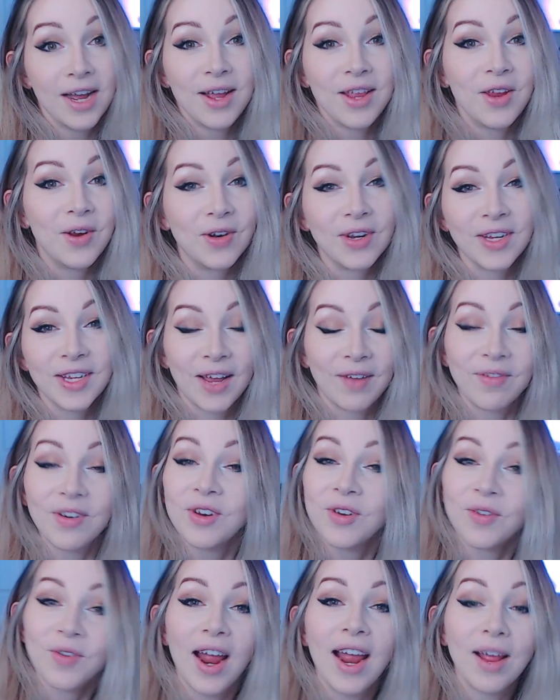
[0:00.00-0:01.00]
You just have to
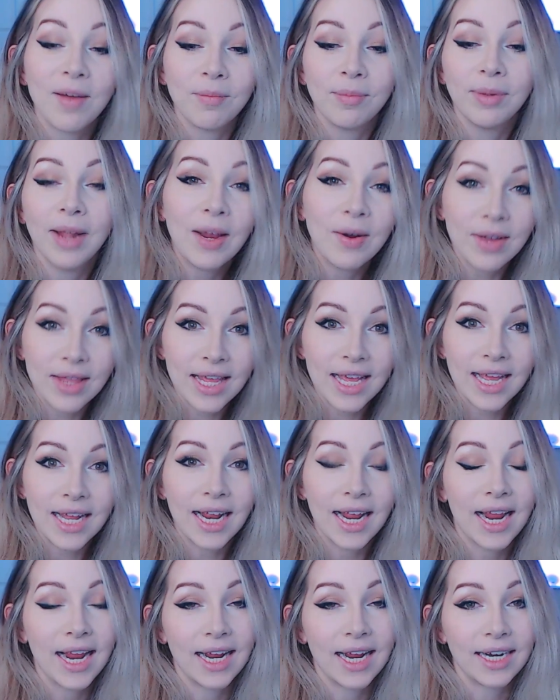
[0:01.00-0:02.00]
try it, play with it,
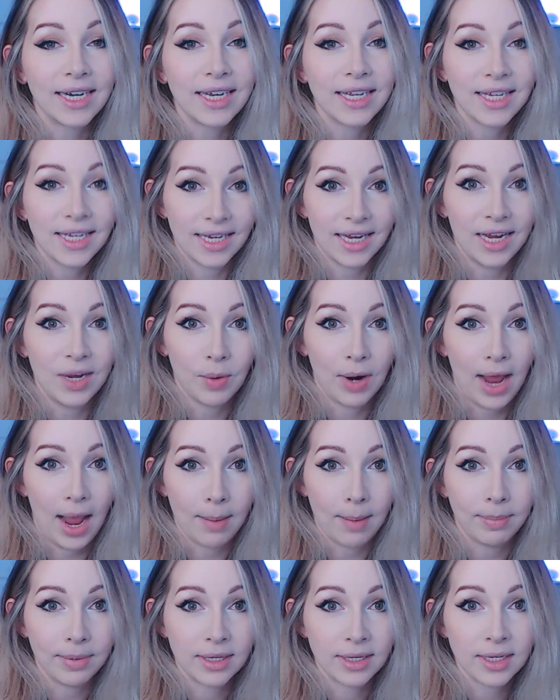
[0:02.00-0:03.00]
and see what
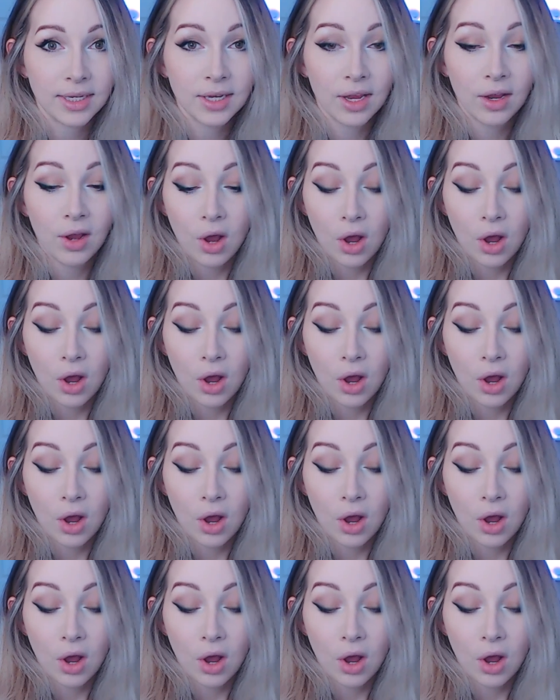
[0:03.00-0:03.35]
happens.